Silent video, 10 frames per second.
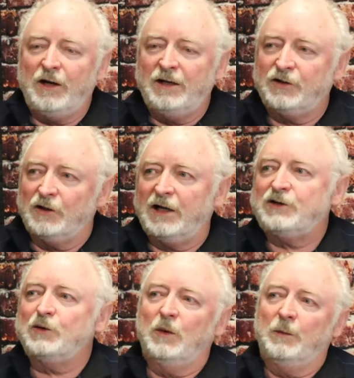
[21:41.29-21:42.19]

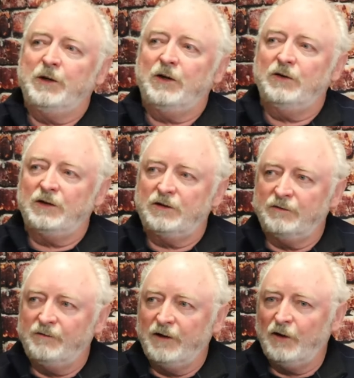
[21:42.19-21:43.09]
intellectual because it's a
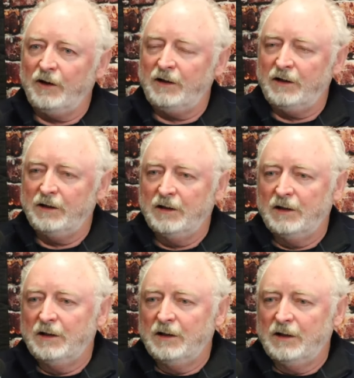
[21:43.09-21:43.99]
very
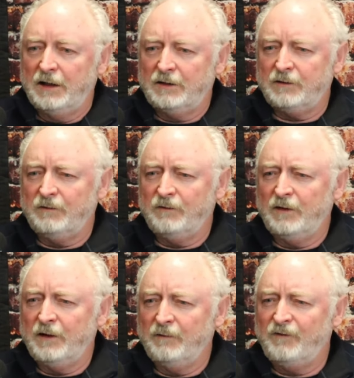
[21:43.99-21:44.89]
it's a
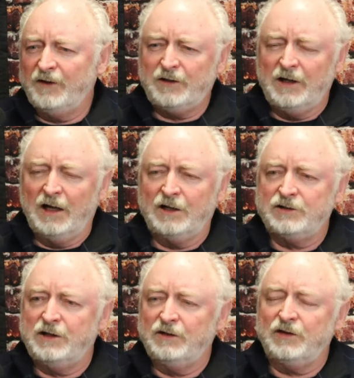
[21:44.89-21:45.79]
the
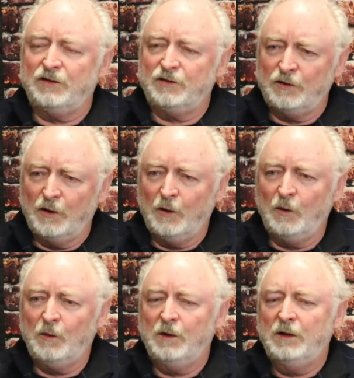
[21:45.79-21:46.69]
physiology is just
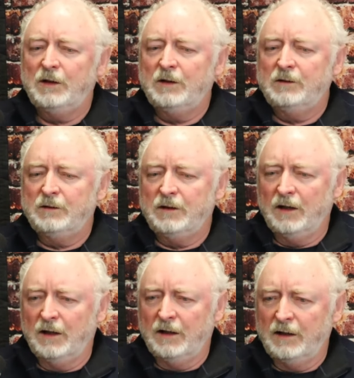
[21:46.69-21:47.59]
so
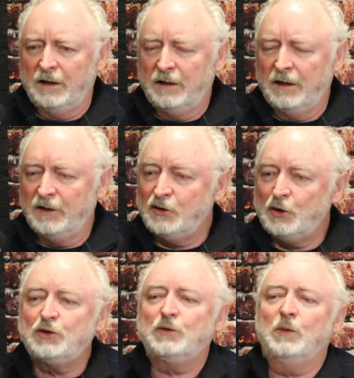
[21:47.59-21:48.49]
uh,
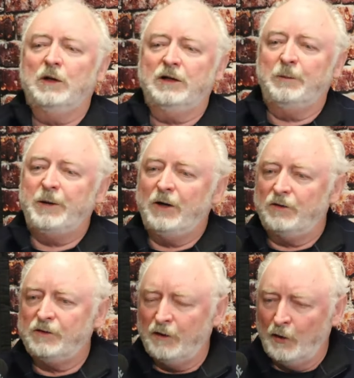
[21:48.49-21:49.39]
unusual in
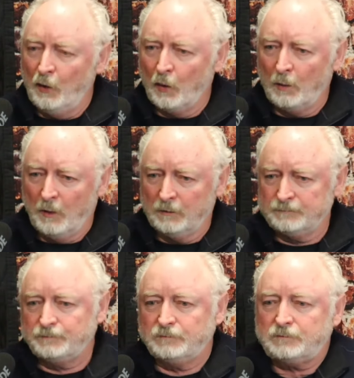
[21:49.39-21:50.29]
comparison to normal.
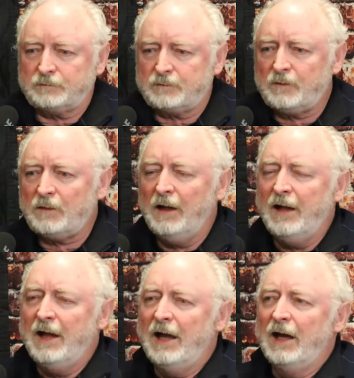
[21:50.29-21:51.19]

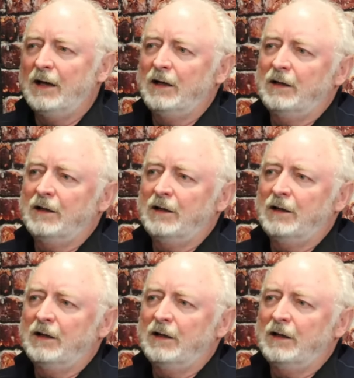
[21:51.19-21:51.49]
And that trains